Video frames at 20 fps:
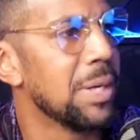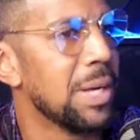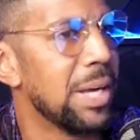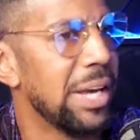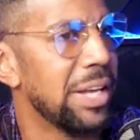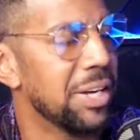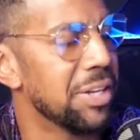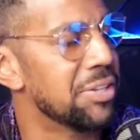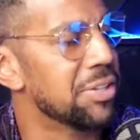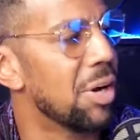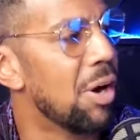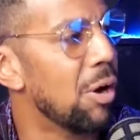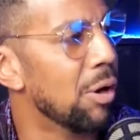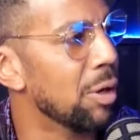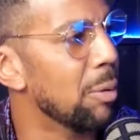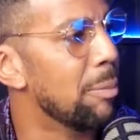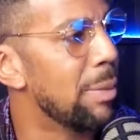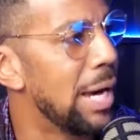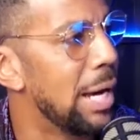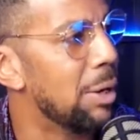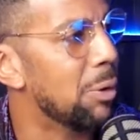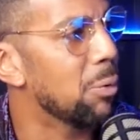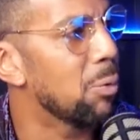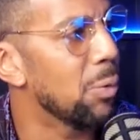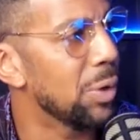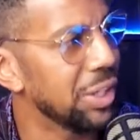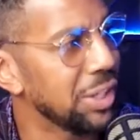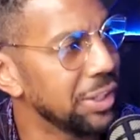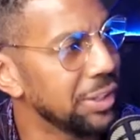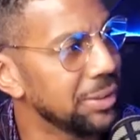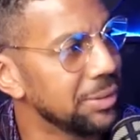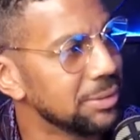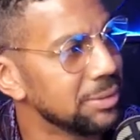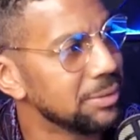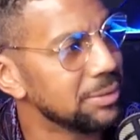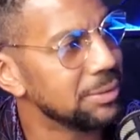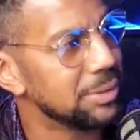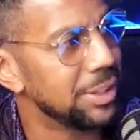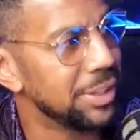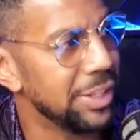and it's all about winning
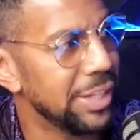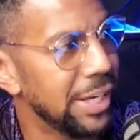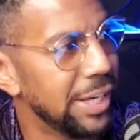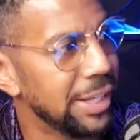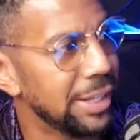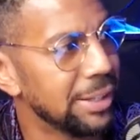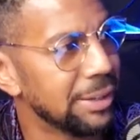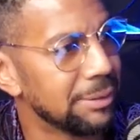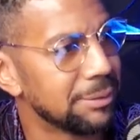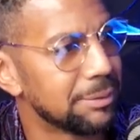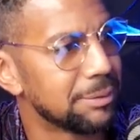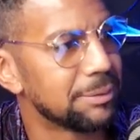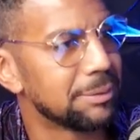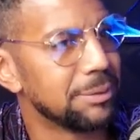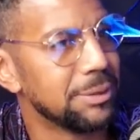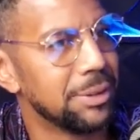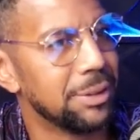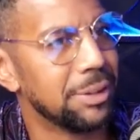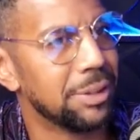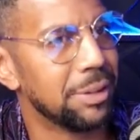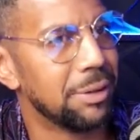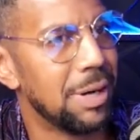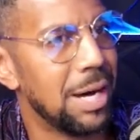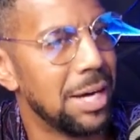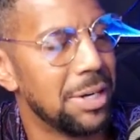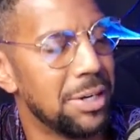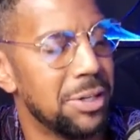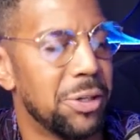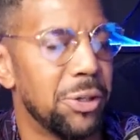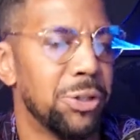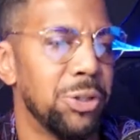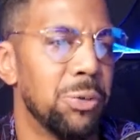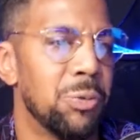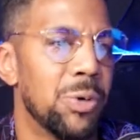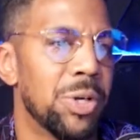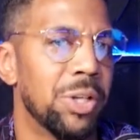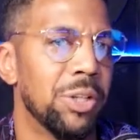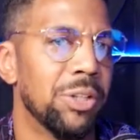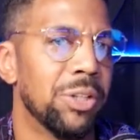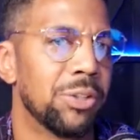the day. Mm-hmm. You mm. know, I know you
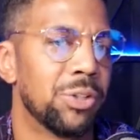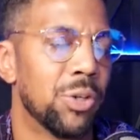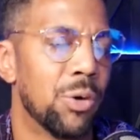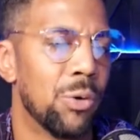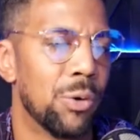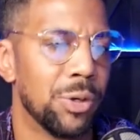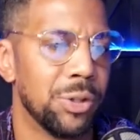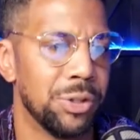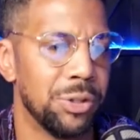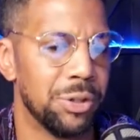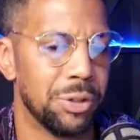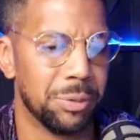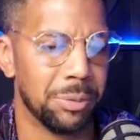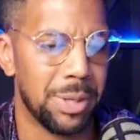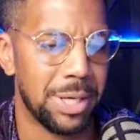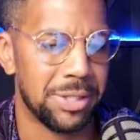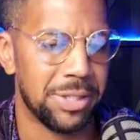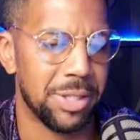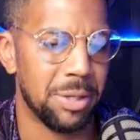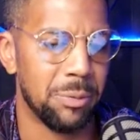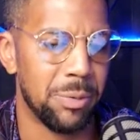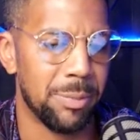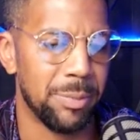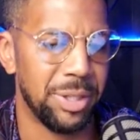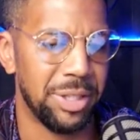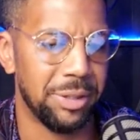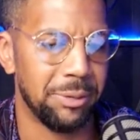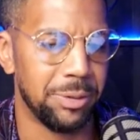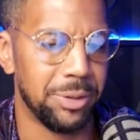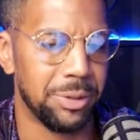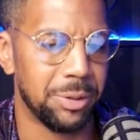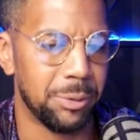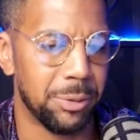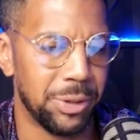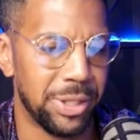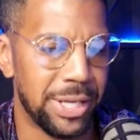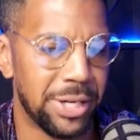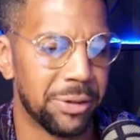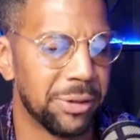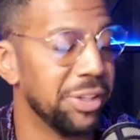want to look toward. You know, I tell women, you know,
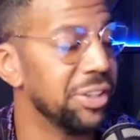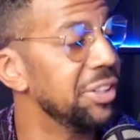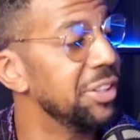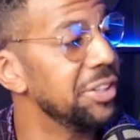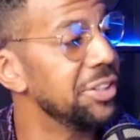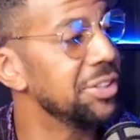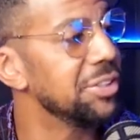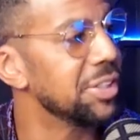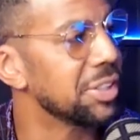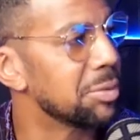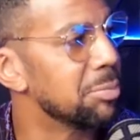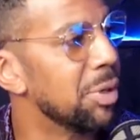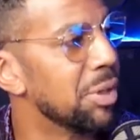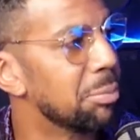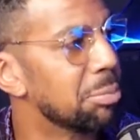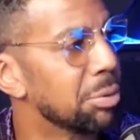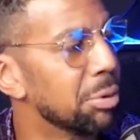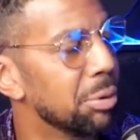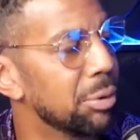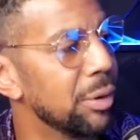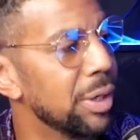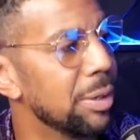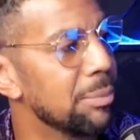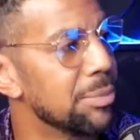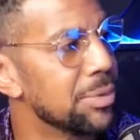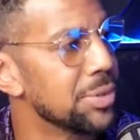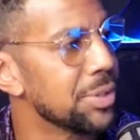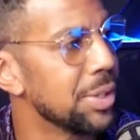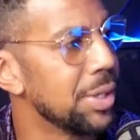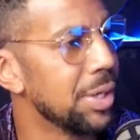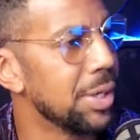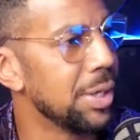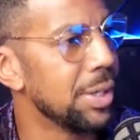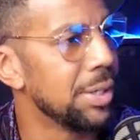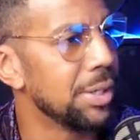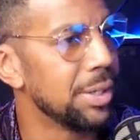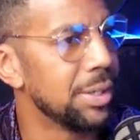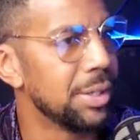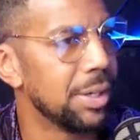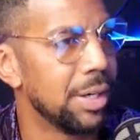that are in these six month programs.
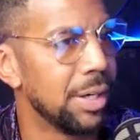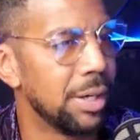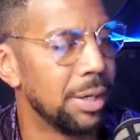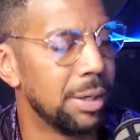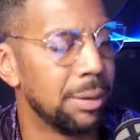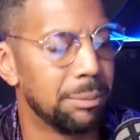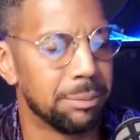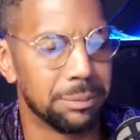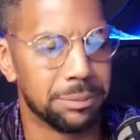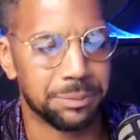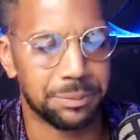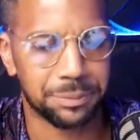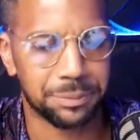Um,